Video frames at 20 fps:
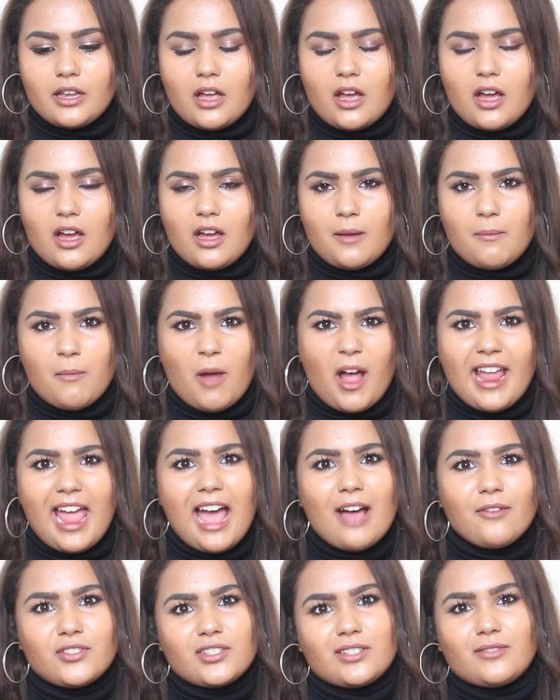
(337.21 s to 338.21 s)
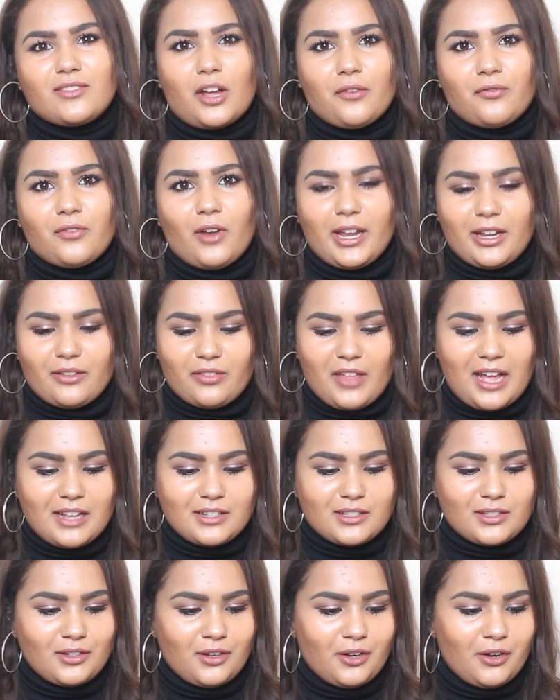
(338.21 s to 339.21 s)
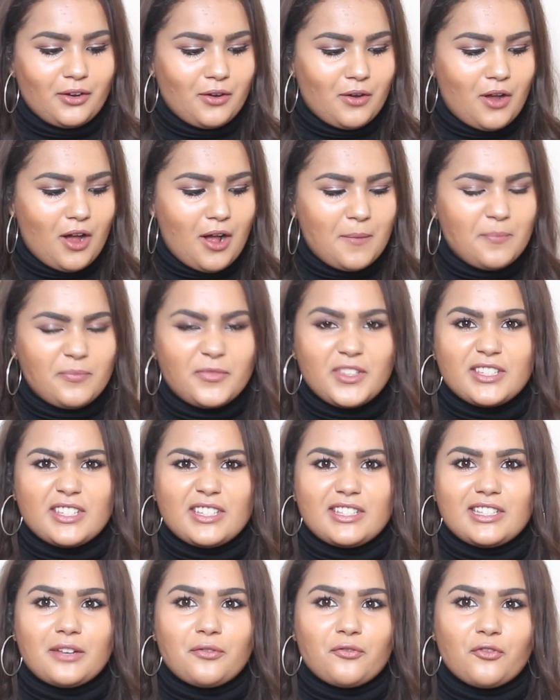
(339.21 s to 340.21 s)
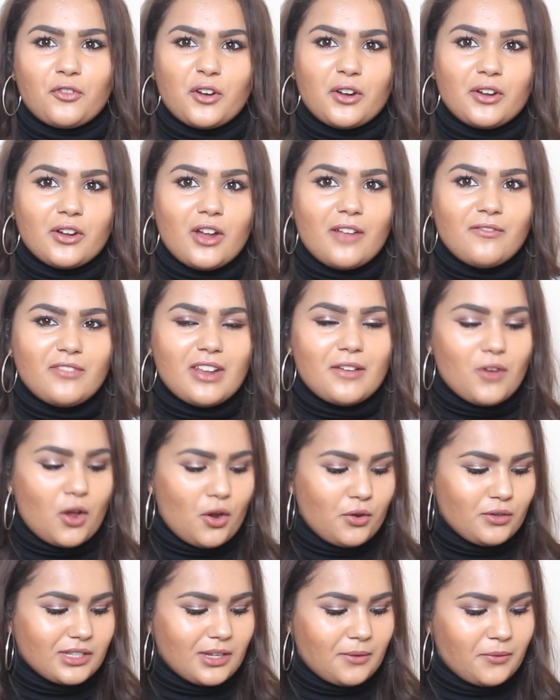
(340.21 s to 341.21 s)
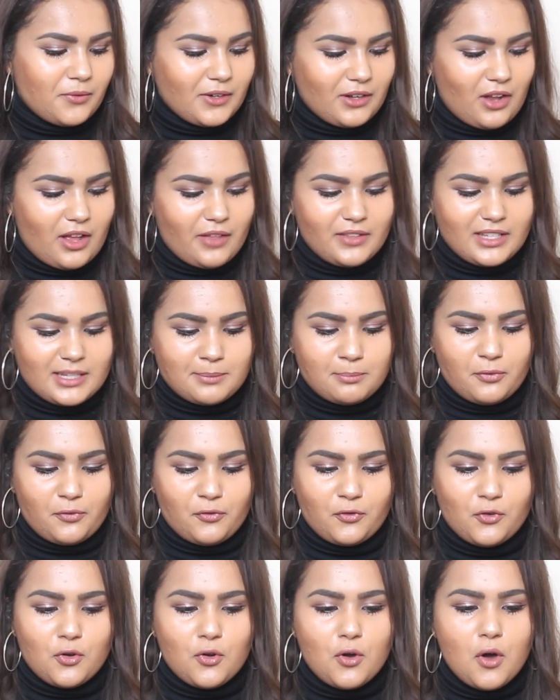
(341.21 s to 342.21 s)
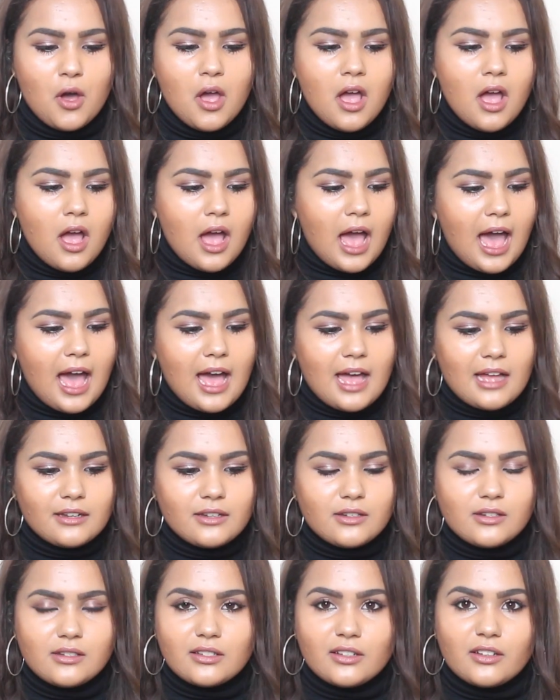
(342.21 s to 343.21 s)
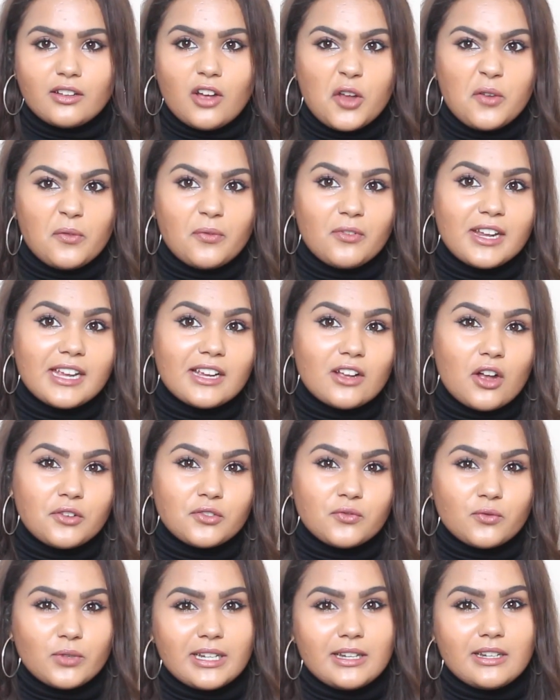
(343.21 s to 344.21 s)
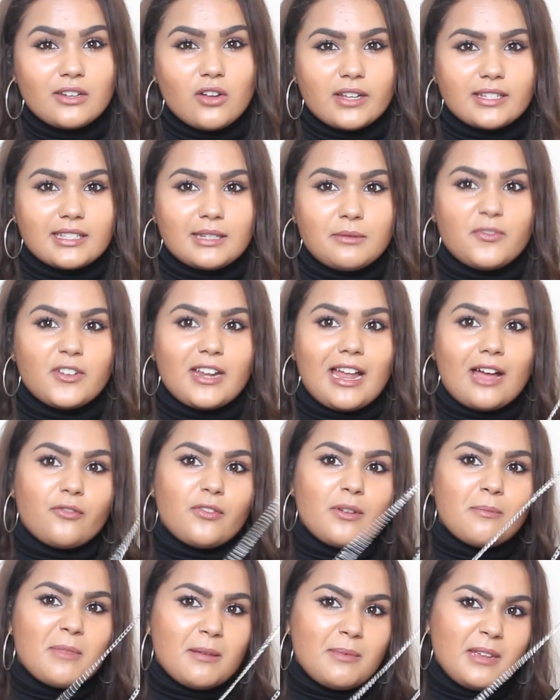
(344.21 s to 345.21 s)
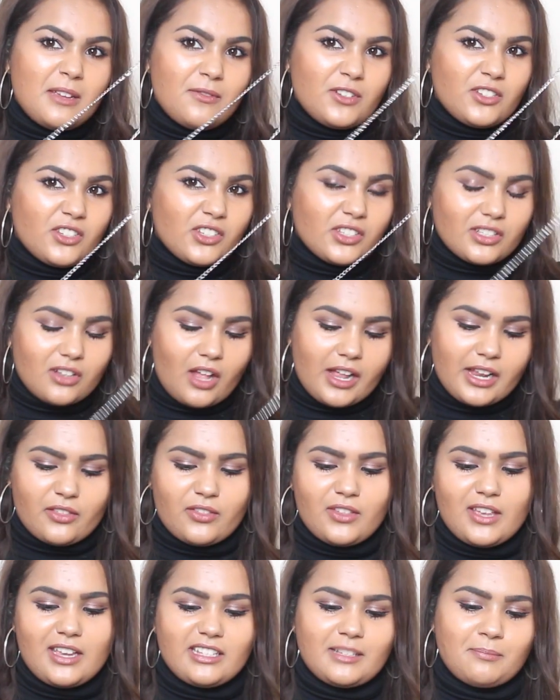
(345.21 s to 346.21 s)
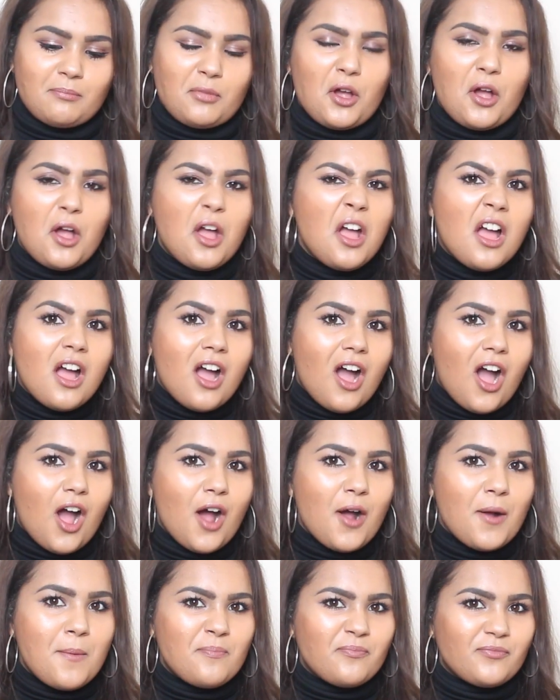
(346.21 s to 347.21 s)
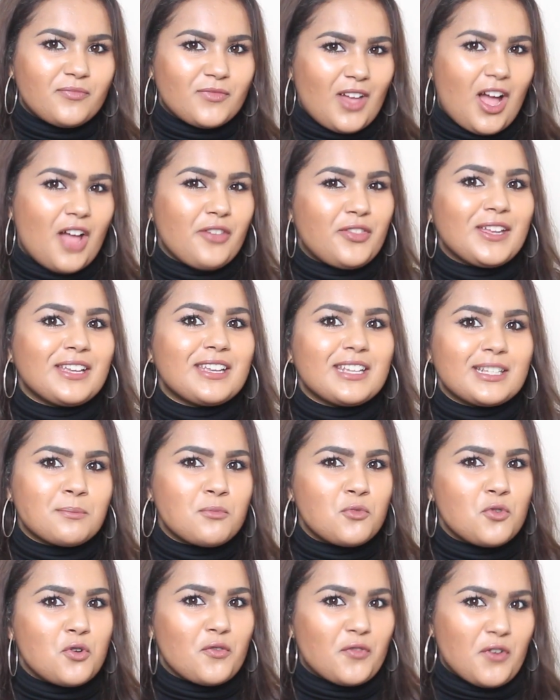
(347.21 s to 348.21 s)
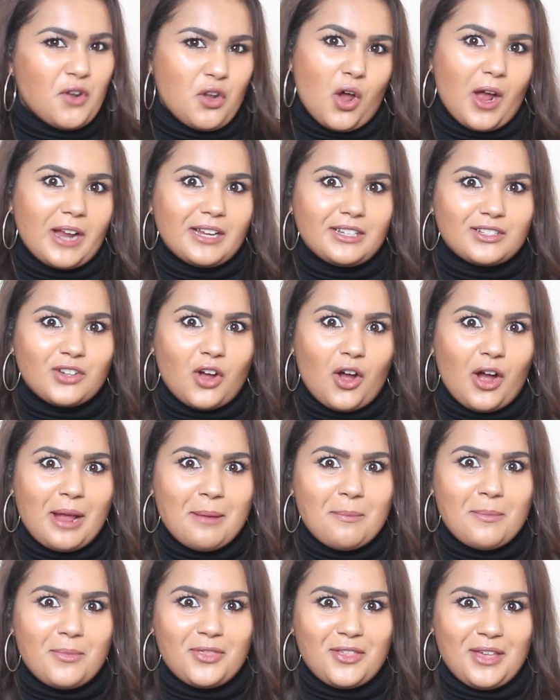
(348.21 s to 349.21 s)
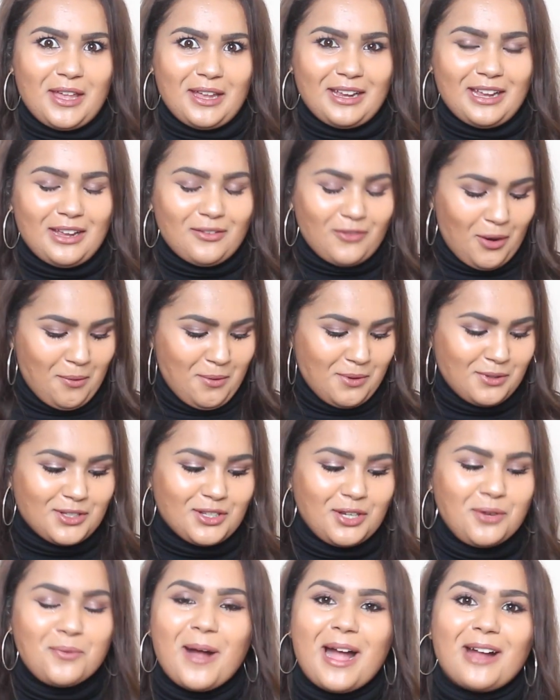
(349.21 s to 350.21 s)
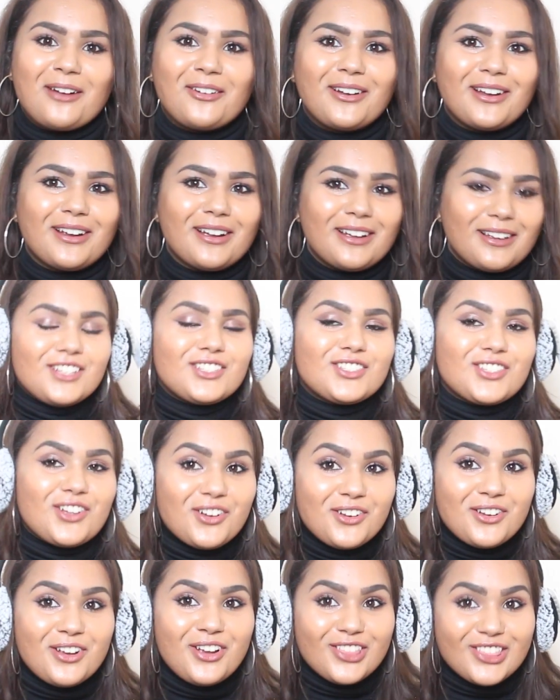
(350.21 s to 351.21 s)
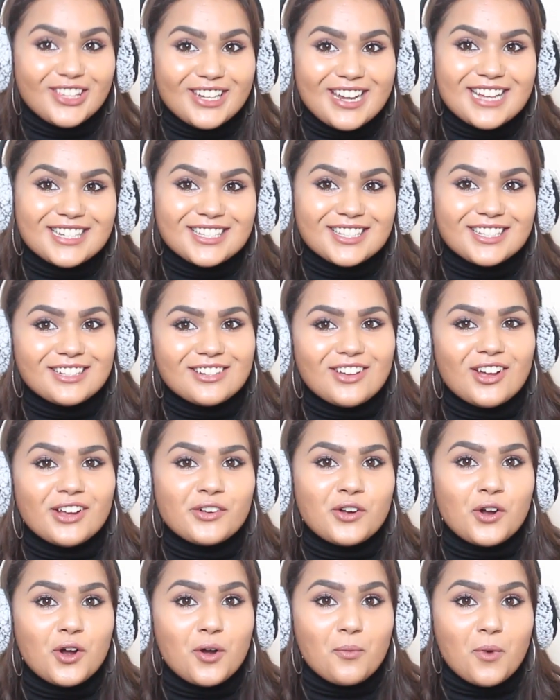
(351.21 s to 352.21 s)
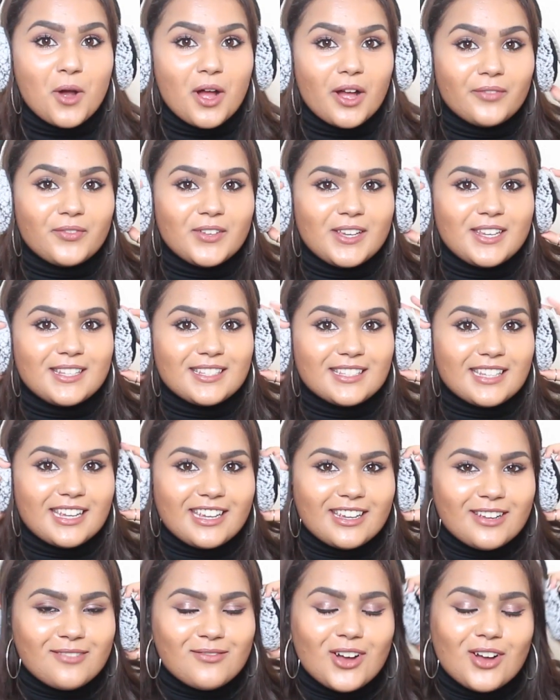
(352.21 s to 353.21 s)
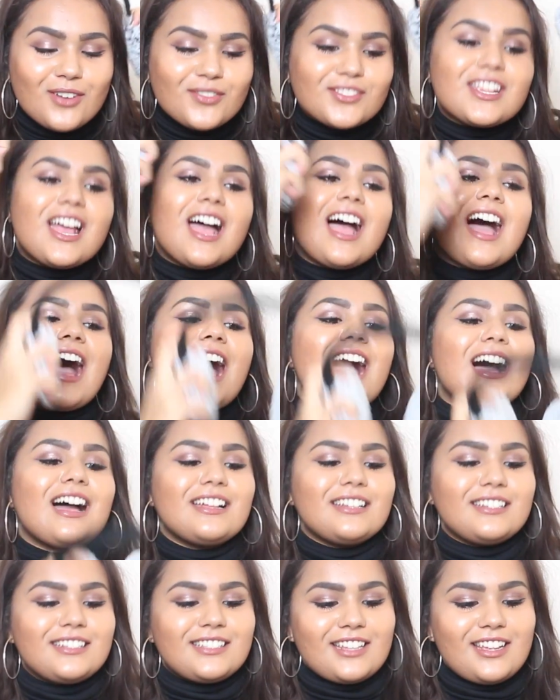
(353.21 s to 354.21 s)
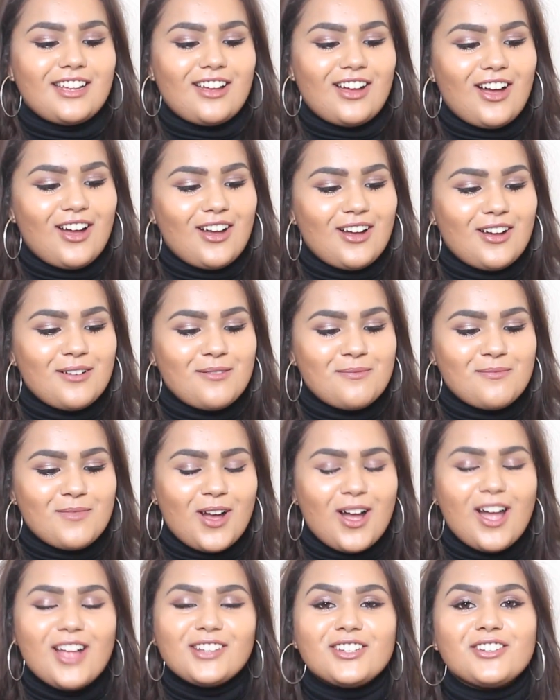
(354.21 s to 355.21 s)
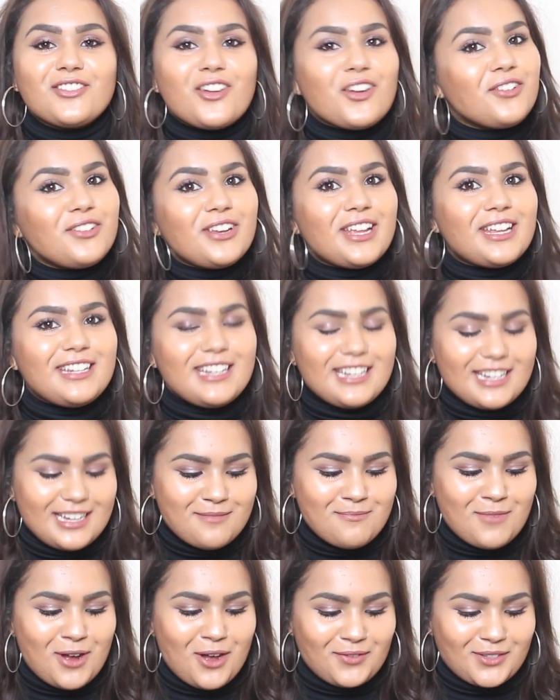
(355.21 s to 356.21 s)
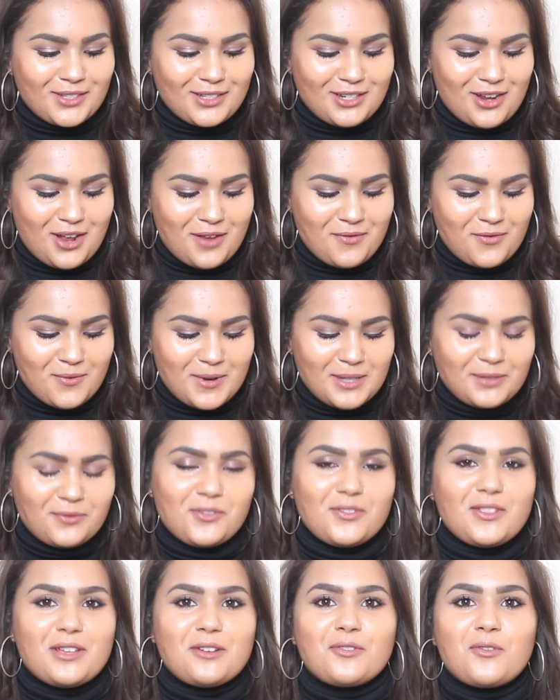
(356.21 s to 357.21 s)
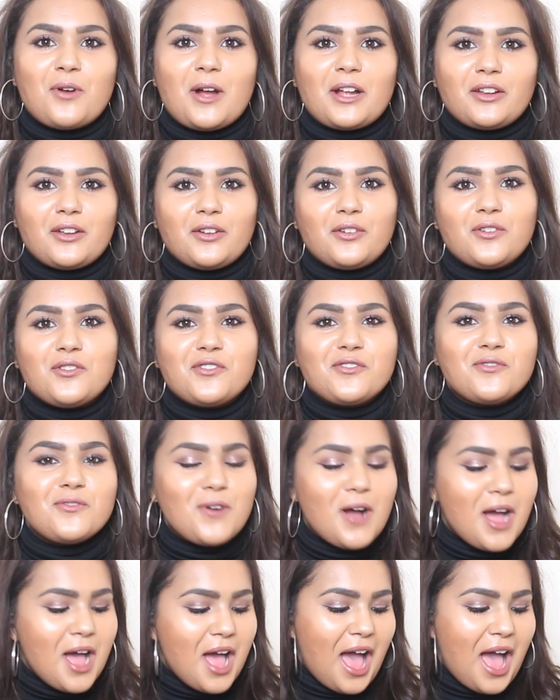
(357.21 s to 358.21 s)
I have stuff like that, so this is different. I've never owned something like this before, and hopefully it goes really nicely with an outfit, maybe even just like this, but I think it's more of a nighttime thing if I was to wear it. So the next thing that I got were these earmuffs, and I don't own any earmuffs, and I've always thought they were quite cool,